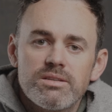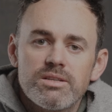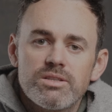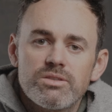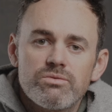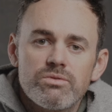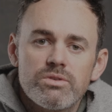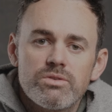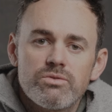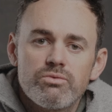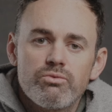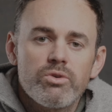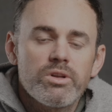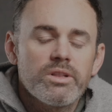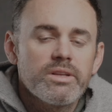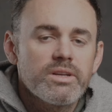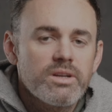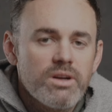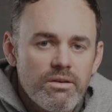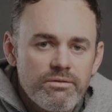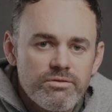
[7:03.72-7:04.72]
It's
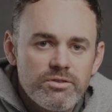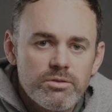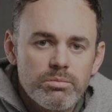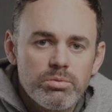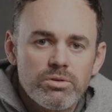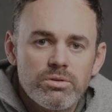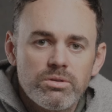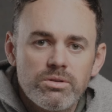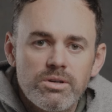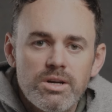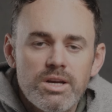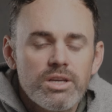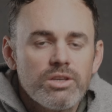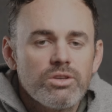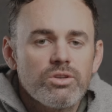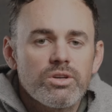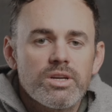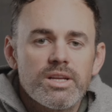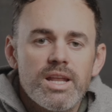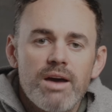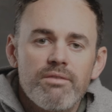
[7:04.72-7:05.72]
really comfortable.
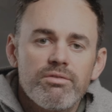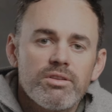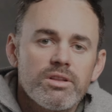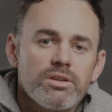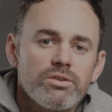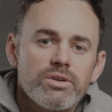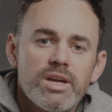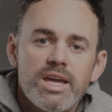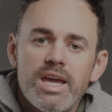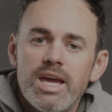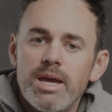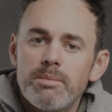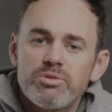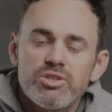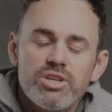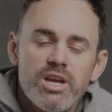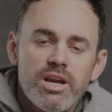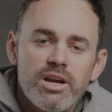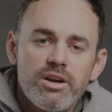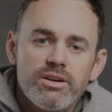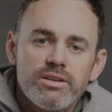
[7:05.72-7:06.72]
You can have a little camp
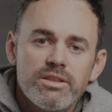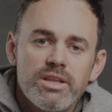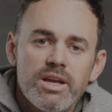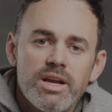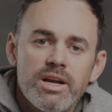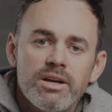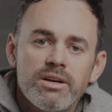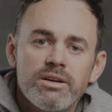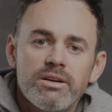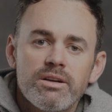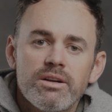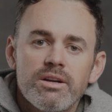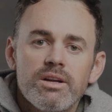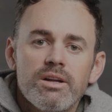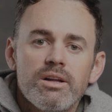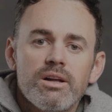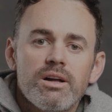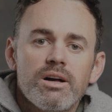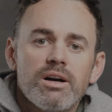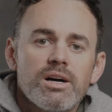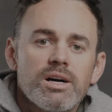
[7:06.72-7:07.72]
chair in there.
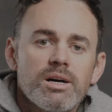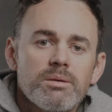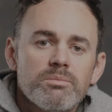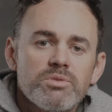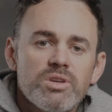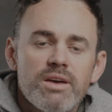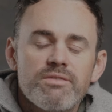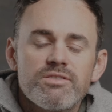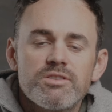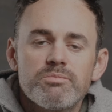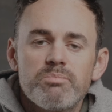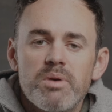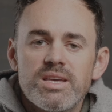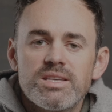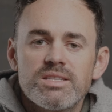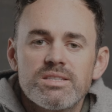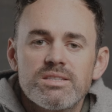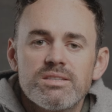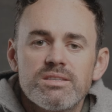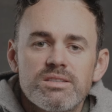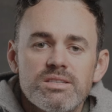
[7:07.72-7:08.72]
You have
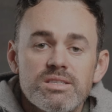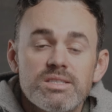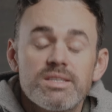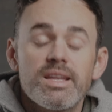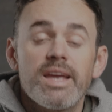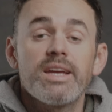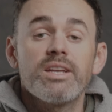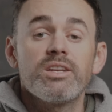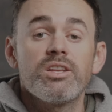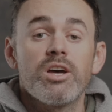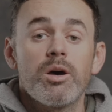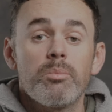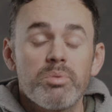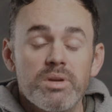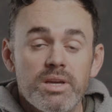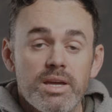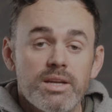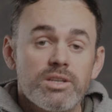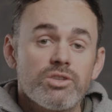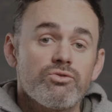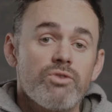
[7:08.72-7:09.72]
space to stand up
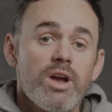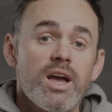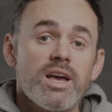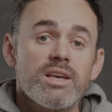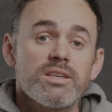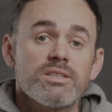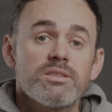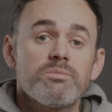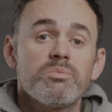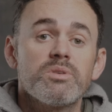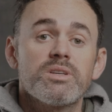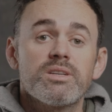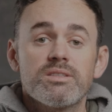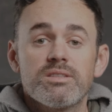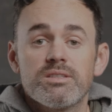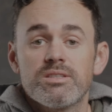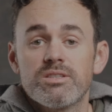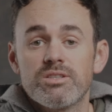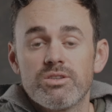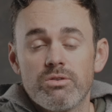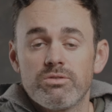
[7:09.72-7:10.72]
and get dressed
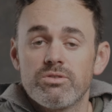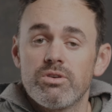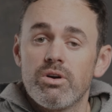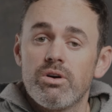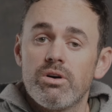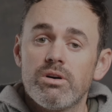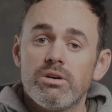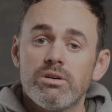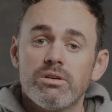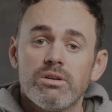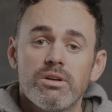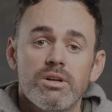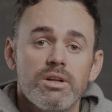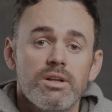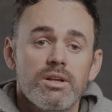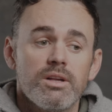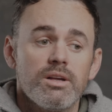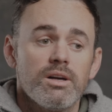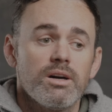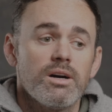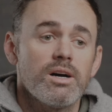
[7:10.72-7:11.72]
because it's so tall.
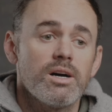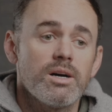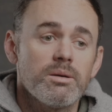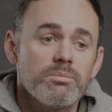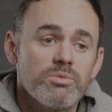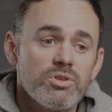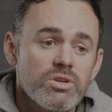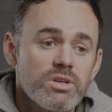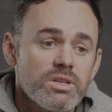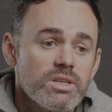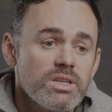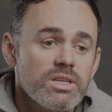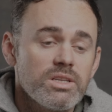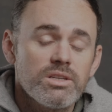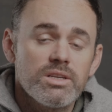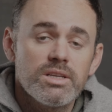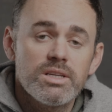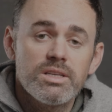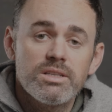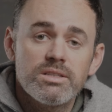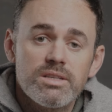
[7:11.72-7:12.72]
You can
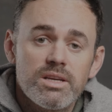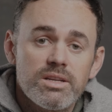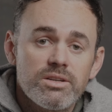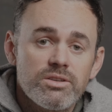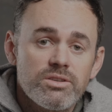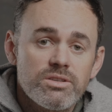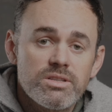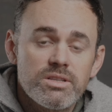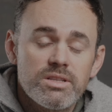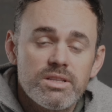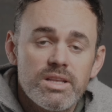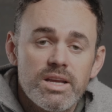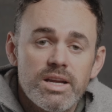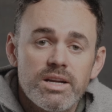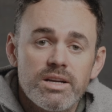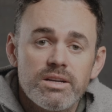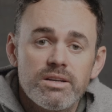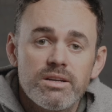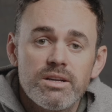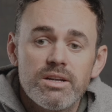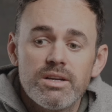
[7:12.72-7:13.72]
eat dinners in
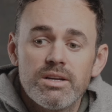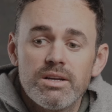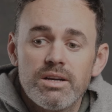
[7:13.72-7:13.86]
there.